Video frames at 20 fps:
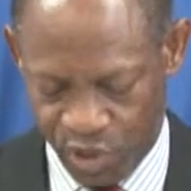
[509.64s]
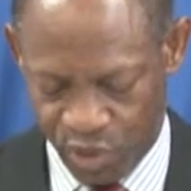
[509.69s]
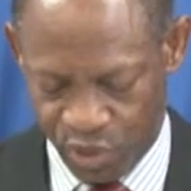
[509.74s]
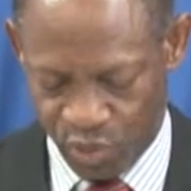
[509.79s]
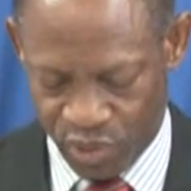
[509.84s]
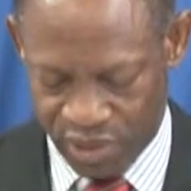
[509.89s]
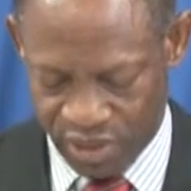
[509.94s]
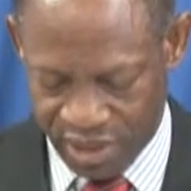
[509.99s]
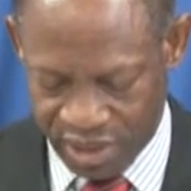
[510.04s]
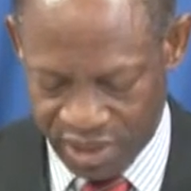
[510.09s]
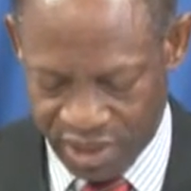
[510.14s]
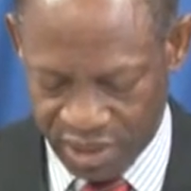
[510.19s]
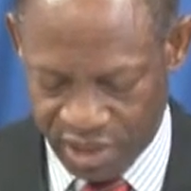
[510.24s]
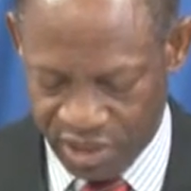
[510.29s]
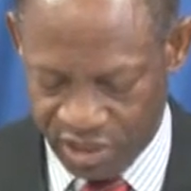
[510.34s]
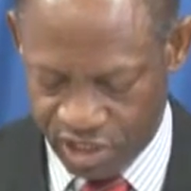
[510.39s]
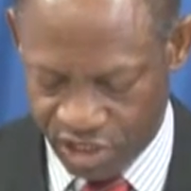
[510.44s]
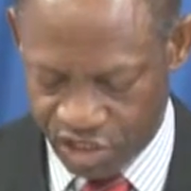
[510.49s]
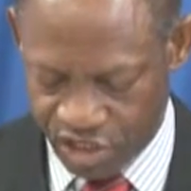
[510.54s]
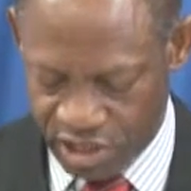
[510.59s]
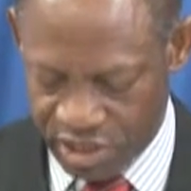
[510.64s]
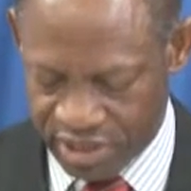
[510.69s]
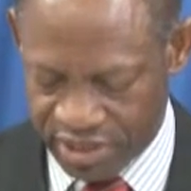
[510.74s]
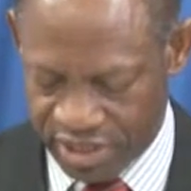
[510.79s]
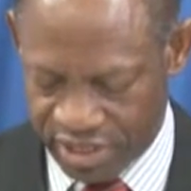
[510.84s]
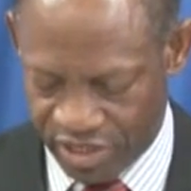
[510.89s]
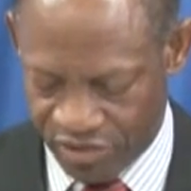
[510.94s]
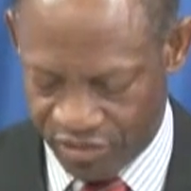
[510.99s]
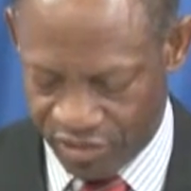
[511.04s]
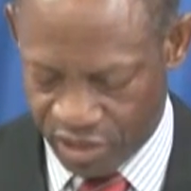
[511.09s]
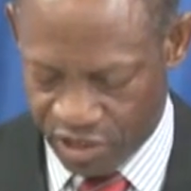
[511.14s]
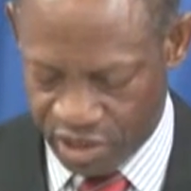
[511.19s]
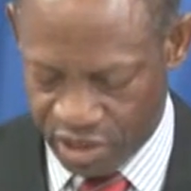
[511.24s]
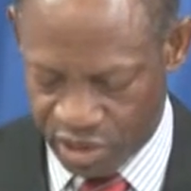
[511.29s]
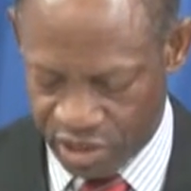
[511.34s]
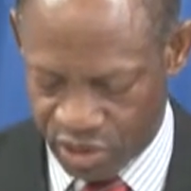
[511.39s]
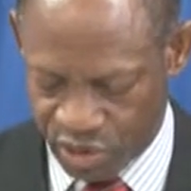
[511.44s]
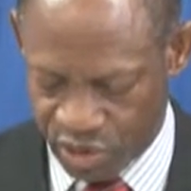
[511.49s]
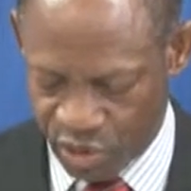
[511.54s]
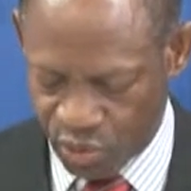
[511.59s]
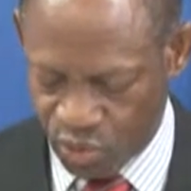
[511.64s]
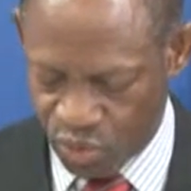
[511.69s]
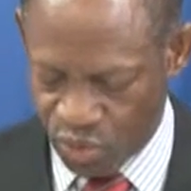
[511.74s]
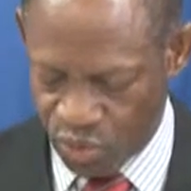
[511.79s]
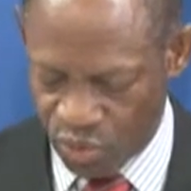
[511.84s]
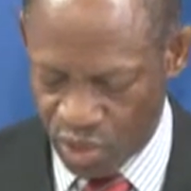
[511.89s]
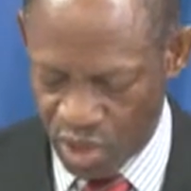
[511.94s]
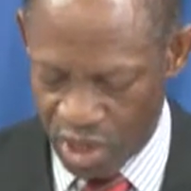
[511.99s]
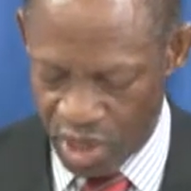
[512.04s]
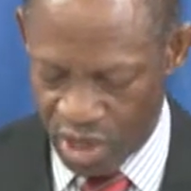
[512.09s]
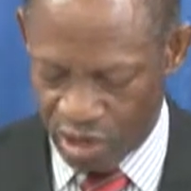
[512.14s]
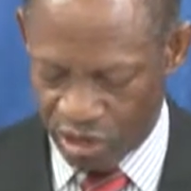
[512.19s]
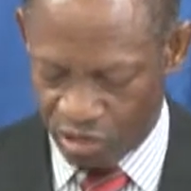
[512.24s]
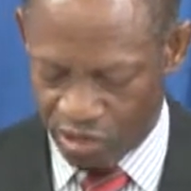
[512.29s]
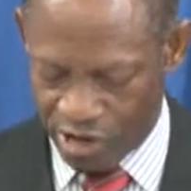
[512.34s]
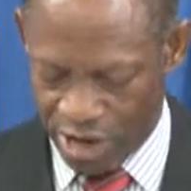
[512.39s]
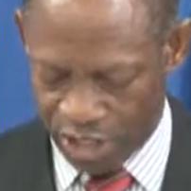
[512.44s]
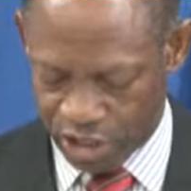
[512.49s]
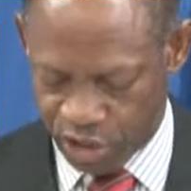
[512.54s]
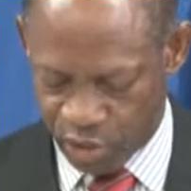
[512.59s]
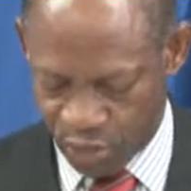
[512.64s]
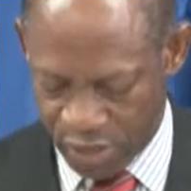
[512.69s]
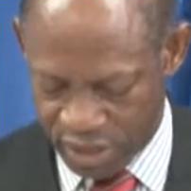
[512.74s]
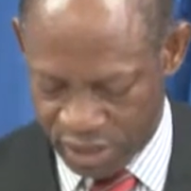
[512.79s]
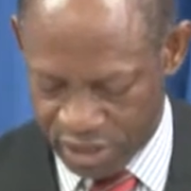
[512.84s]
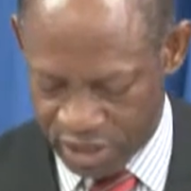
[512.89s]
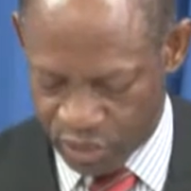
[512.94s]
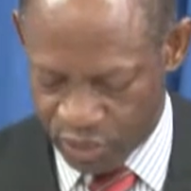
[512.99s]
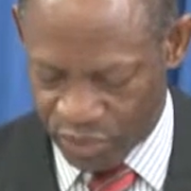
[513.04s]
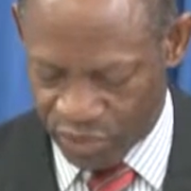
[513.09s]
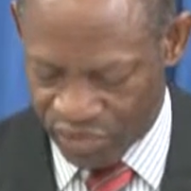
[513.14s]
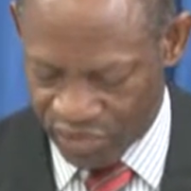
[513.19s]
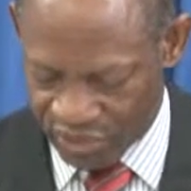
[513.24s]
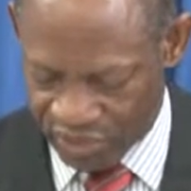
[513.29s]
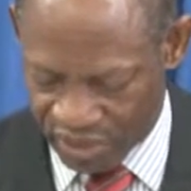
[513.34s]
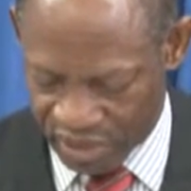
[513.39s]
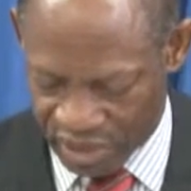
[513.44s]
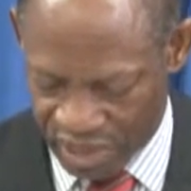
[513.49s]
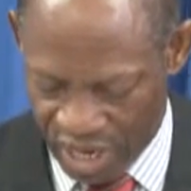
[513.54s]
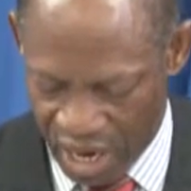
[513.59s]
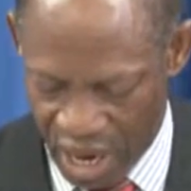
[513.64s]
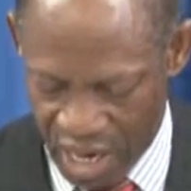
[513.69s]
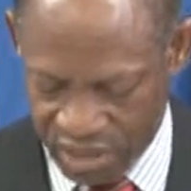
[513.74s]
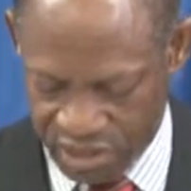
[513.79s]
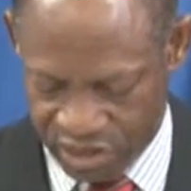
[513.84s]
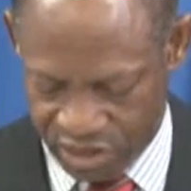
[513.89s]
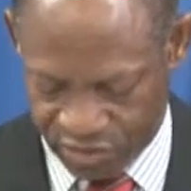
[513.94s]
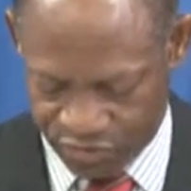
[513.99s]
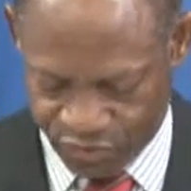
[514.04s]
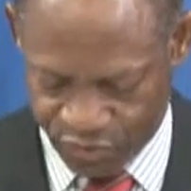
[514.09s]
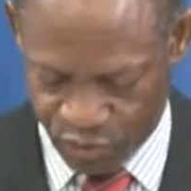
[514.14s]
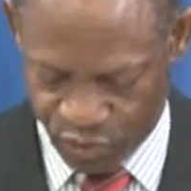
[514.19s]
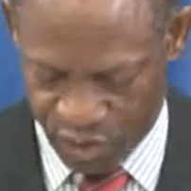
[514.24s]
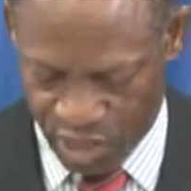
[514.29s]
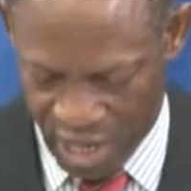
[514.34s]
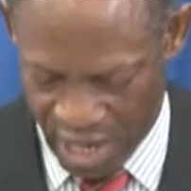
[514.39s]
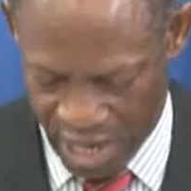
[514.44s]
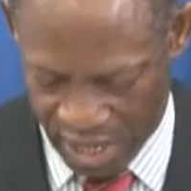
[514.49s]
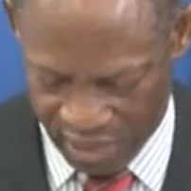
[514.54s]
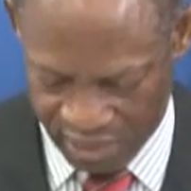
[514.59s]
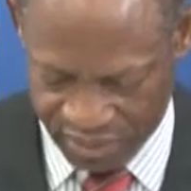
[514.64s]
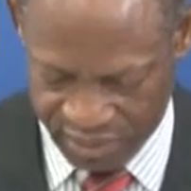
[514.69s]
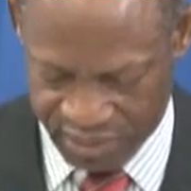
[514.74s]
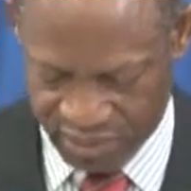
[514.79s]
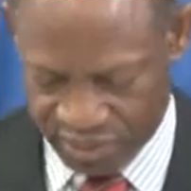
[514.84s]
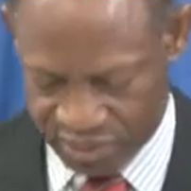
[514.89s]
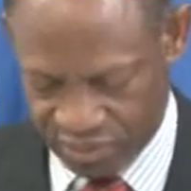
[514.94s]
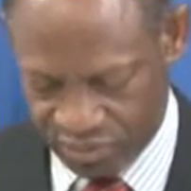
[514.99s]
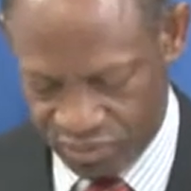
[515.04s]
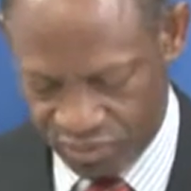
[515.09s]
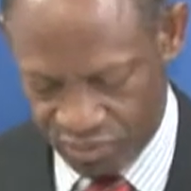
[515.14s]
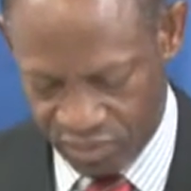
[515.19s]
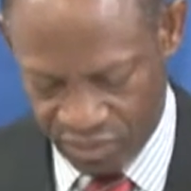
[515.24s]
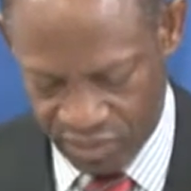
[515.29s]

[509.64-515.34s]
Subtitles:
to assist Kittitians and Nevisians who graduated within the last few years